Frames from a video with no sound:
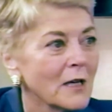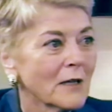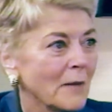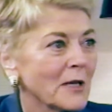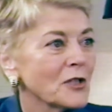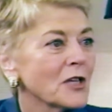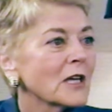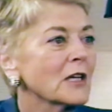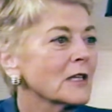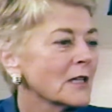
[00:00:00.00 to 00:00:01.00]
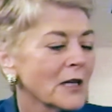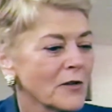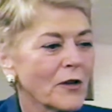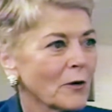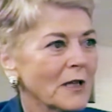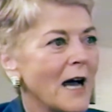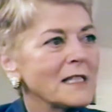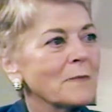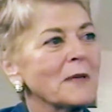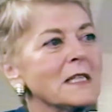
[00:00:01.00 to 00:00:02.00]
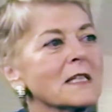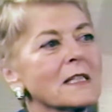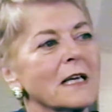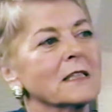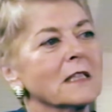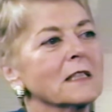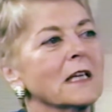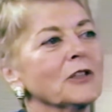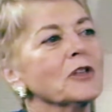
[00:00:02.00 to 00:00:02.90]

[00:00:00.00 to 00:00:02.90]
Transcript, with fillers: I mean, she could, there are lots of pieces of that success.